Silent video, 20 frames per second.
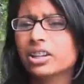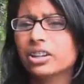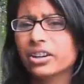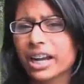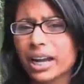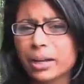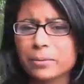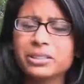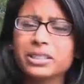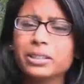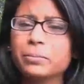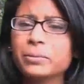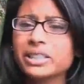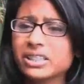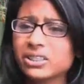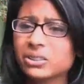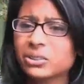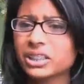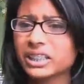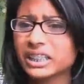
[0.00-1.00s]
The crab's name
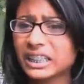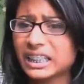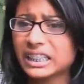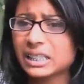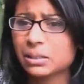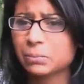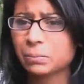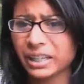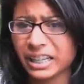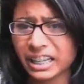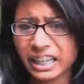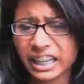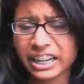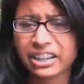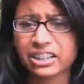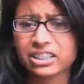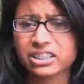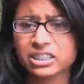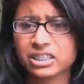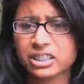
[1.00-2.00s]
is Corky. He's the main
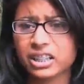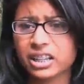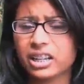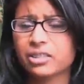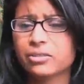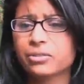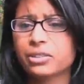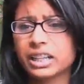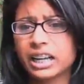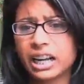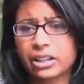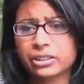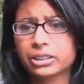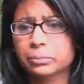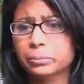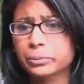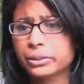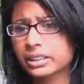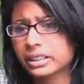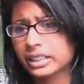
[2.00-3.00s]
character of the
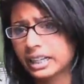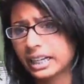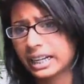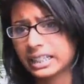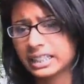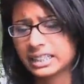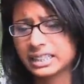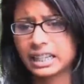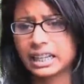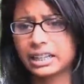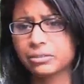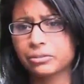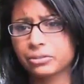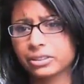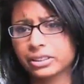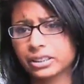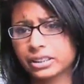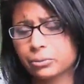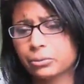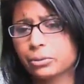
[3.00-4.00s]
coloring book that I
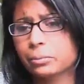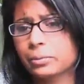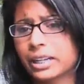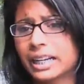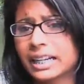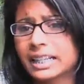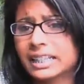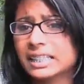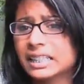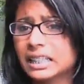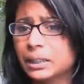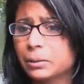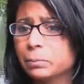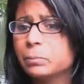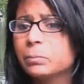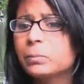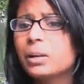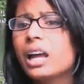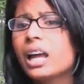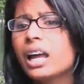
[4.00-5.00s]
designed for the robotics
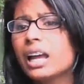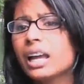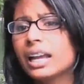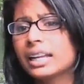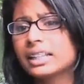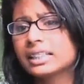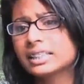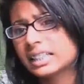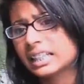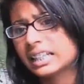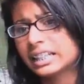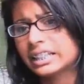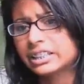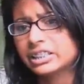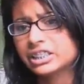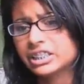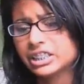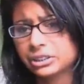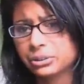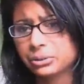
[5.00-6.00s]
team. Cool. It's
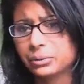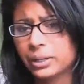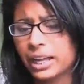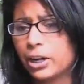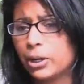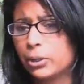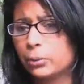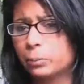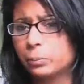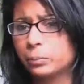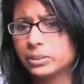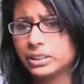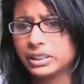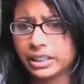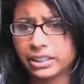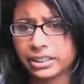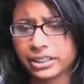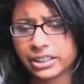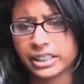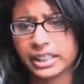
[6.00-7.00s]
geared to help
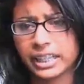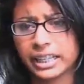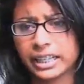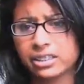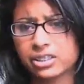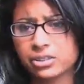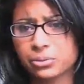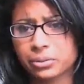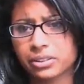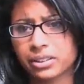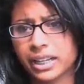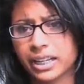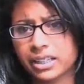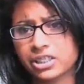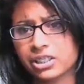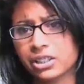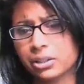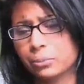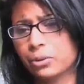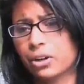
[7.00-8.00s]
younger kids
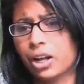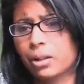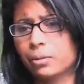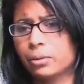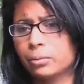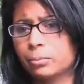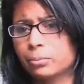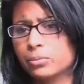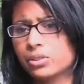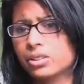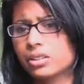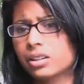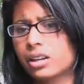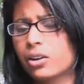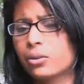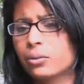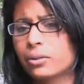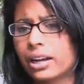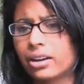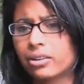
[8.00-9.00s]
relate to the problems
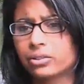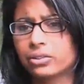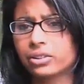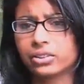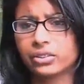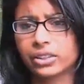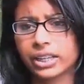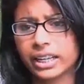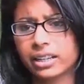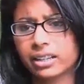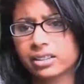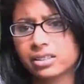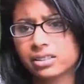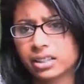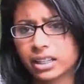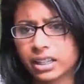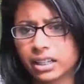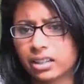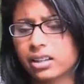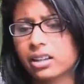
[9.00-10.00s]
around the
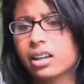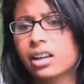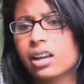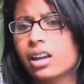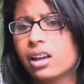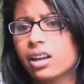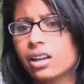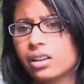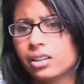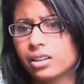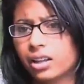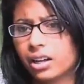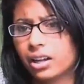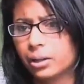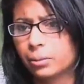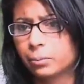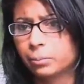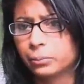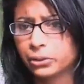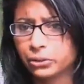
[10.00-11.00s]
lakes, like
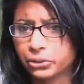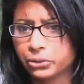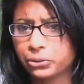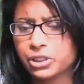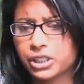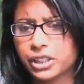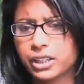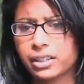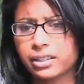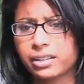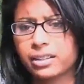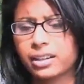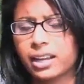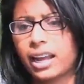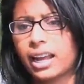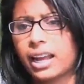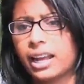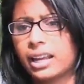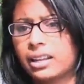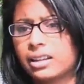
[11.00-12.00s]
um,
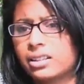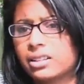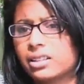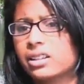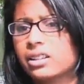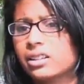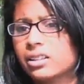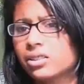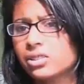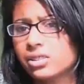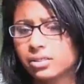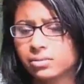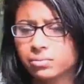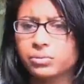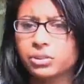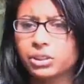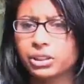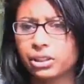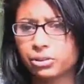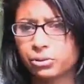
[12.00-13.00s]
pollution and,
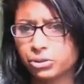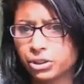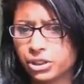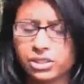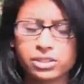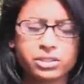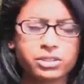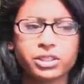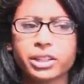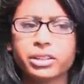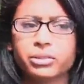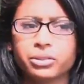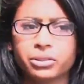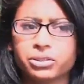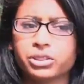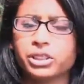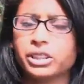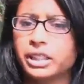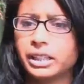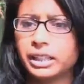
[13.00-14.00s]
you know, just
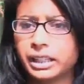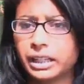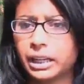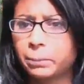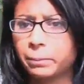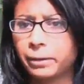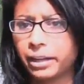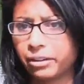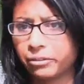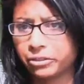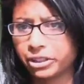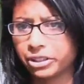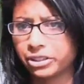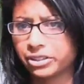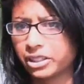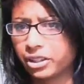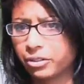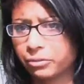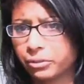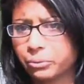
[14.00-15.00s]
general cleaning up after
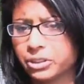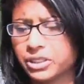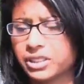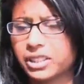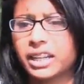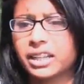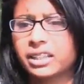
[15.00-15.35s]
yourself and